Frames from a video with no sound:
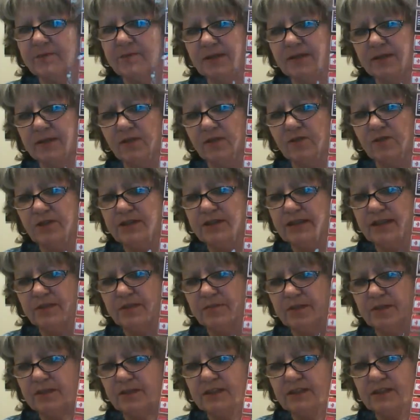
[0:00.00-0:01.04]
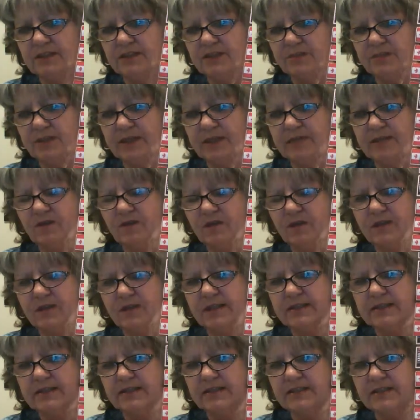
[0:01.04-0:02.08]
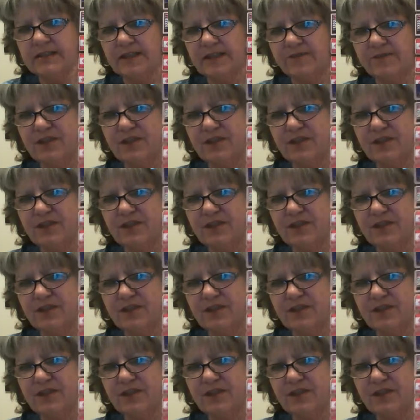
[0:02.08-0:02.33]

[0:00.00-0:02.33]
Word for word: and of course they had a big display of all kinds of stuff.